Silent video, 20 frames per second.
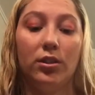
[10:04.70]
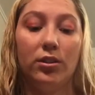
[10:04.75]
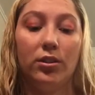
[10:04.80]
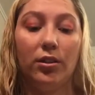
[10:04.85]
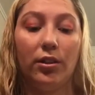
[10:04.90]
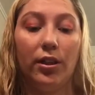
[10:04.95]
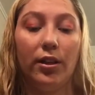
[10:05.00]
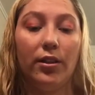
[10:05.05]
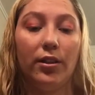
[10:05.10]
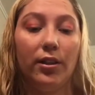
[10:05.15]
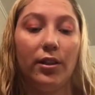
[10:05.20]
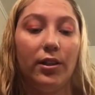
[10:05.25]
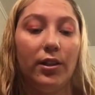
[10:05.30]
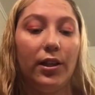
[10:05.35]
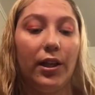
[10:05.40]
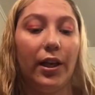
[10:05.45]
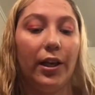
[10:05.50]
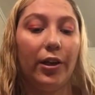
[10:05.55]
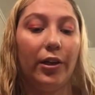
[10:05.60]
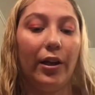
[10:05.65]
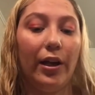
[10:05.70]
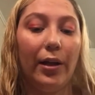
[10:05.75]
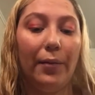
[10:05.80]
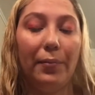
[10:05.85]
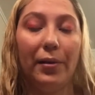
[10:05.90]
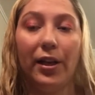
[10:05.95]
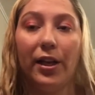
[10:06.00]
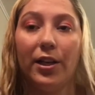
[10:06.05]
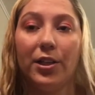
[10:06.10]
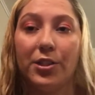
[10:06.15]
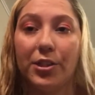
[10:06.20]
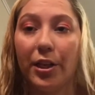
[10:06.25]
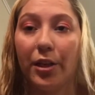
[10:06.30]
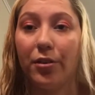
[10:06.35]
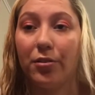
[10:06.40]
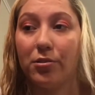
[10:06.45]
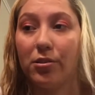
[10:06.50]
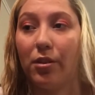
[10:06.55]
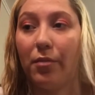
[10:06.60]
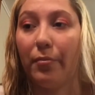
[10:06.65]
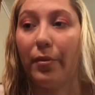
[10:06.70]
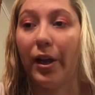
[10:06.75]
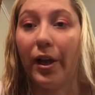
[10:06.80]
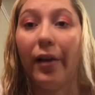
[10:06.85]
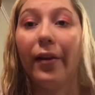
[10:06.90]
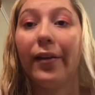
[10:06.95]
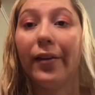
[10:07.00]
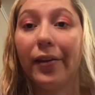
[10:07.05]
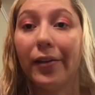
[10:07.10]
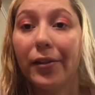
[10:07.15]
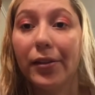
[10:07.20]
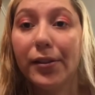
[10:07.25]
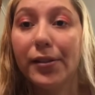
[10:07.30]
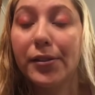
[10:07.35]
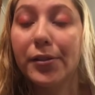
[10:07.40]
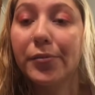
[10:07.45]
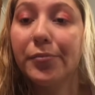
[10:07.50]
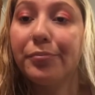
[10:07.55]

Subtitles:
So now that that crappy eyeshadow's on my eyelids,